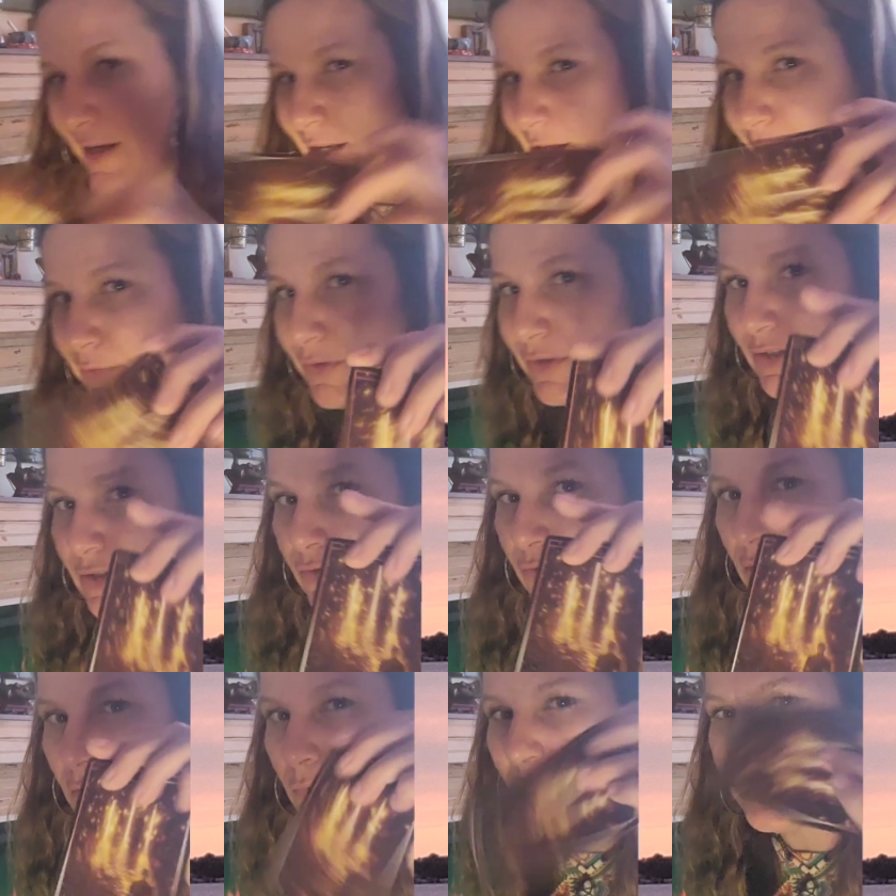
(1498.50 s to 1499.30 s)
getting with this
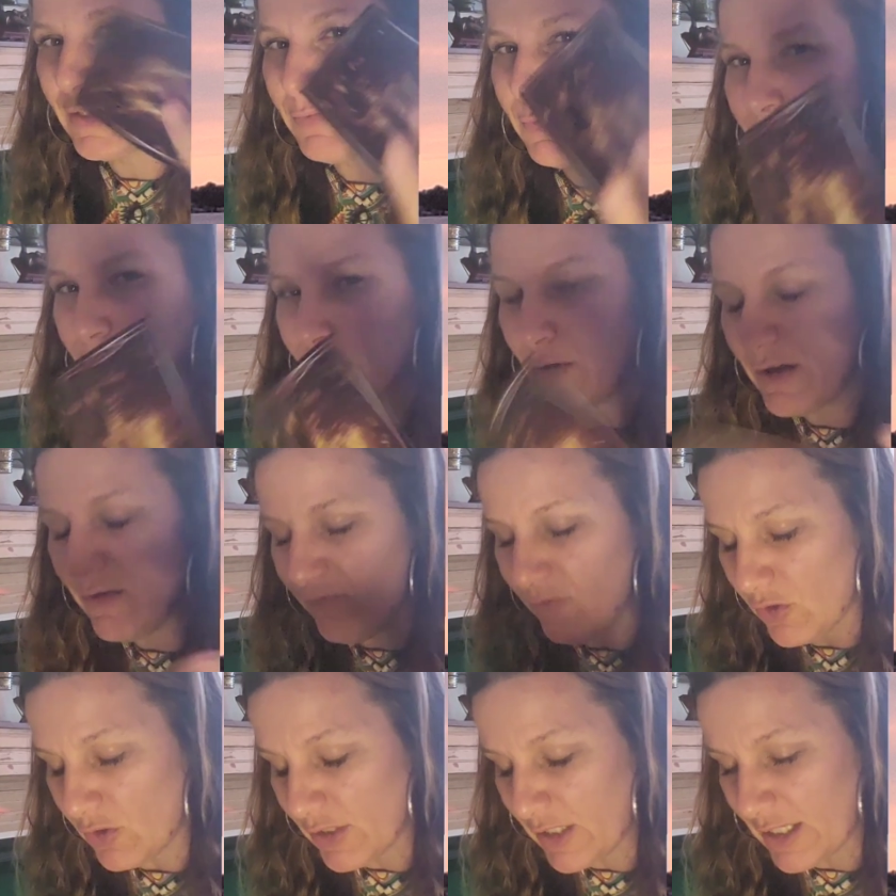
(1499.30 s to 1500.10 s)
Three of Wands. It was
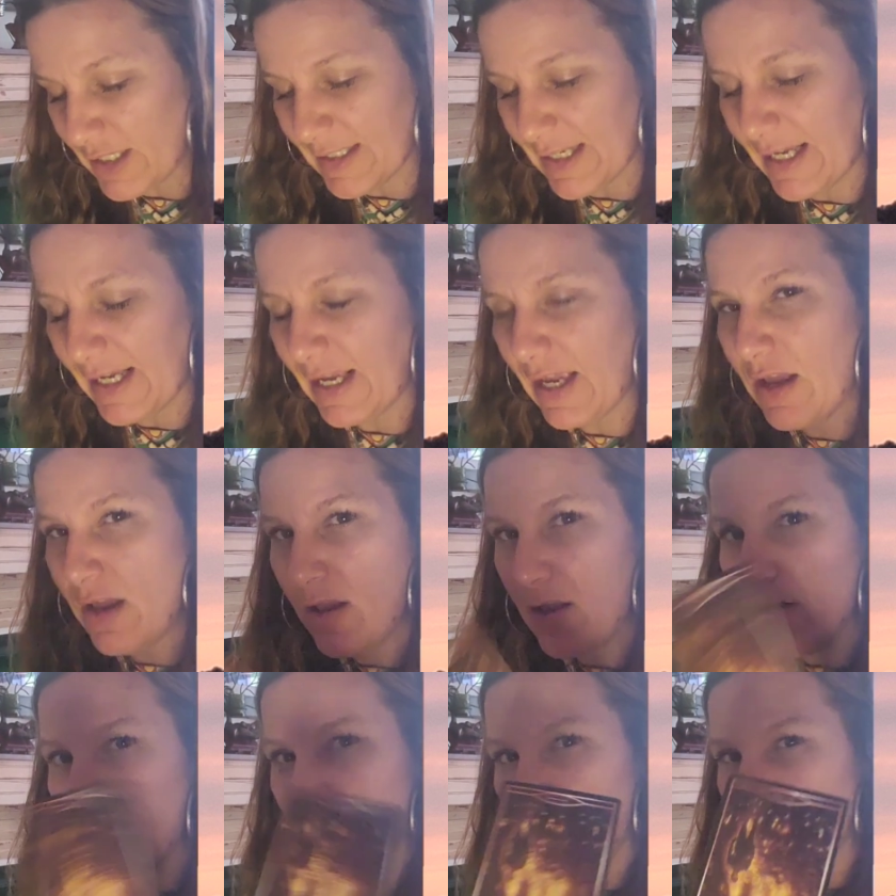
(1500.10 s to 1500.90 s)
reversed, and it's like
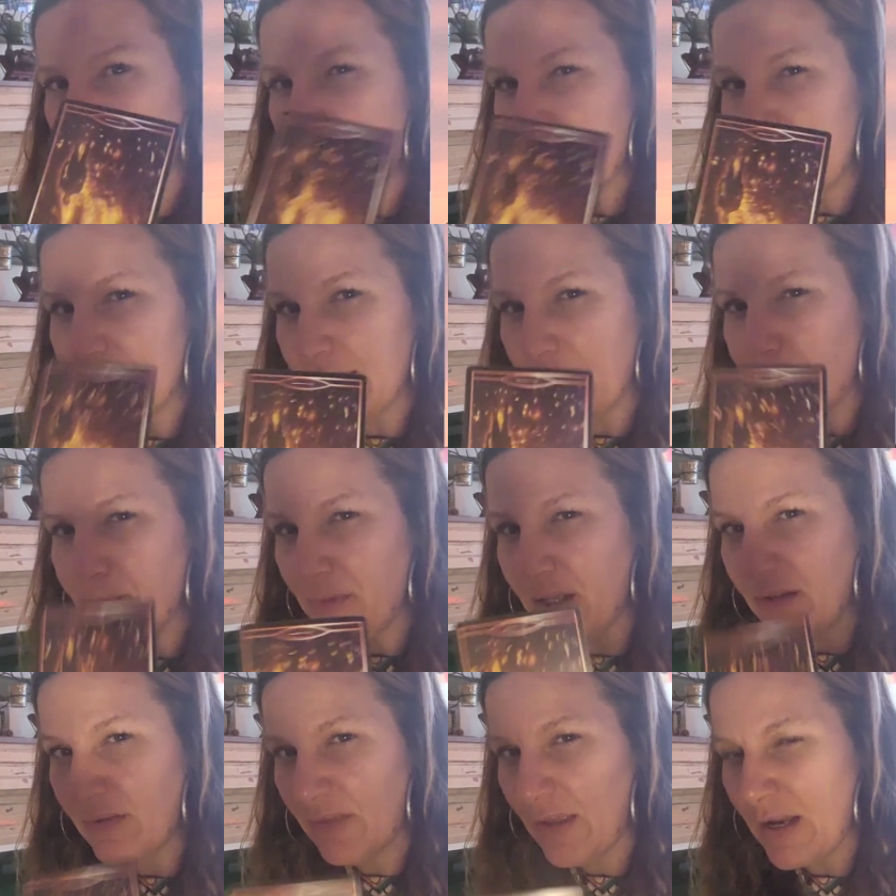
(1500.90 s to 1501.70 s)
there is
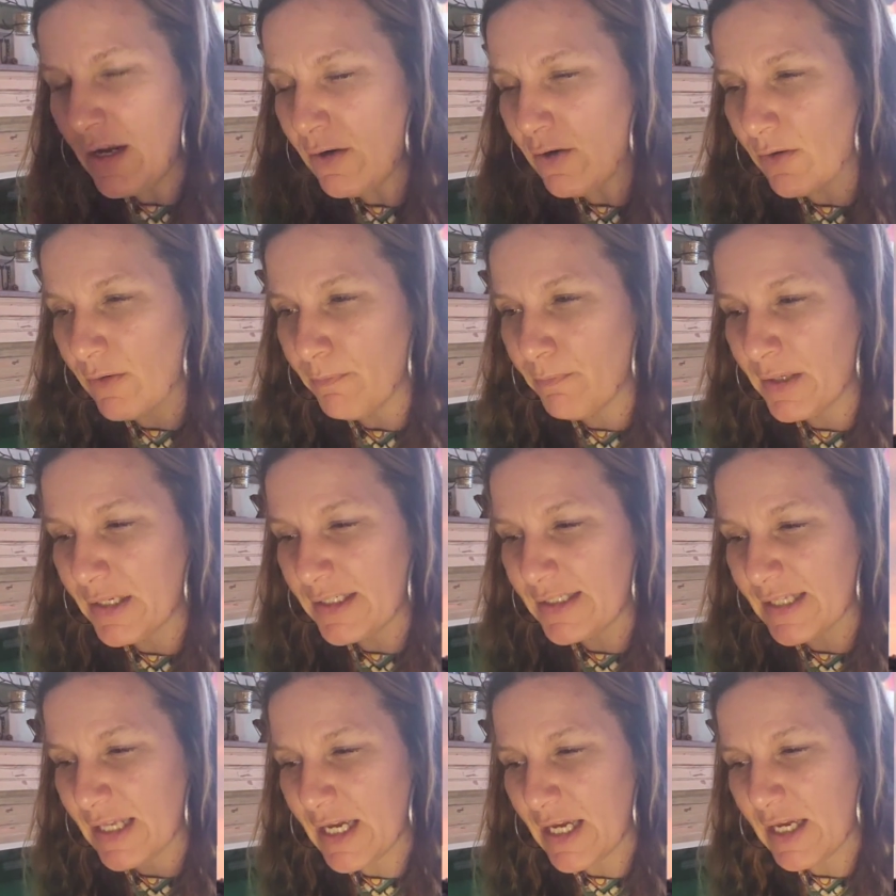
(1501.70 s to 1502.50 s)
something there, but
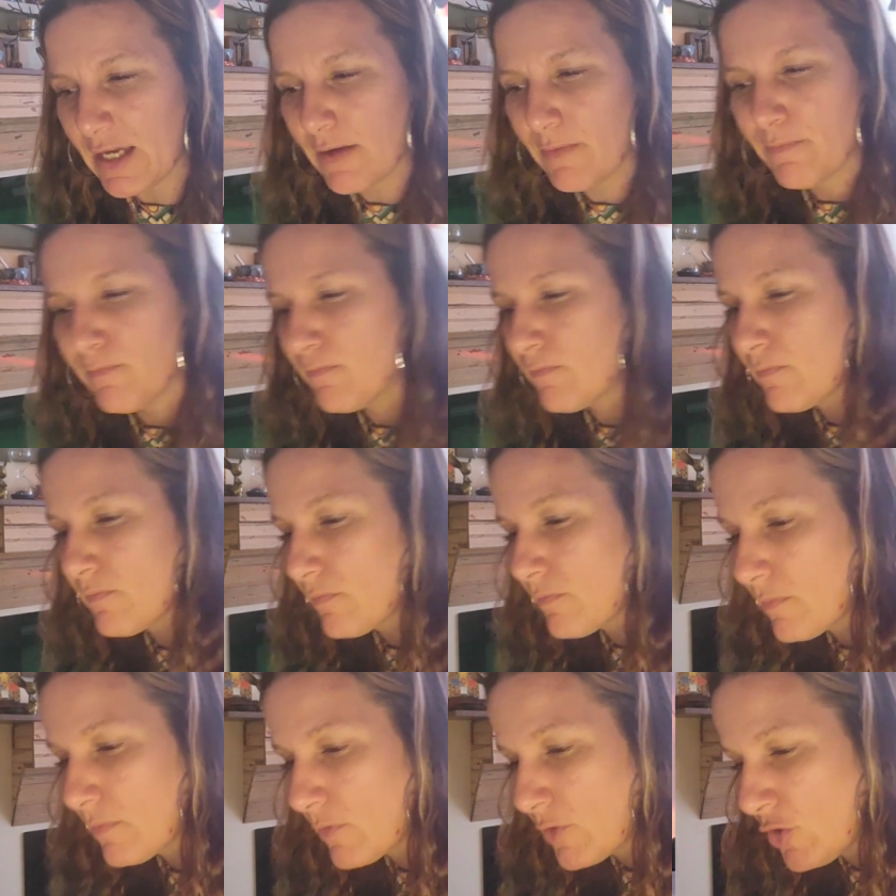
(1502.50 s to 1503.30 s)
it's like
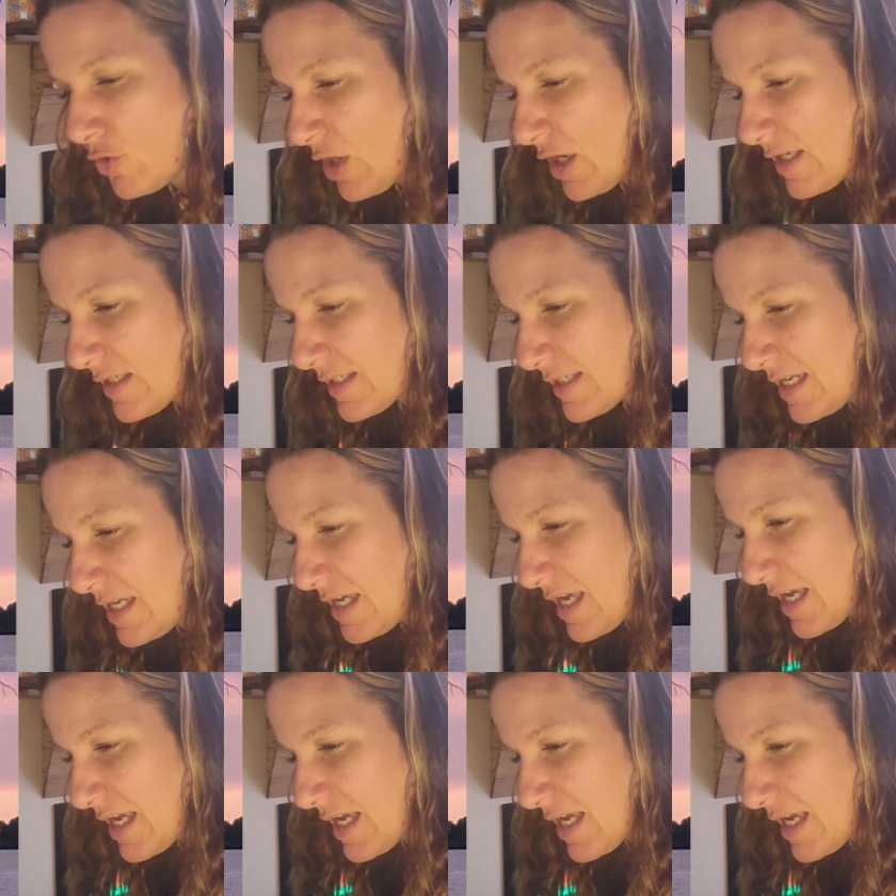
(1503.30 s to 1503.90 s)
you're not seeing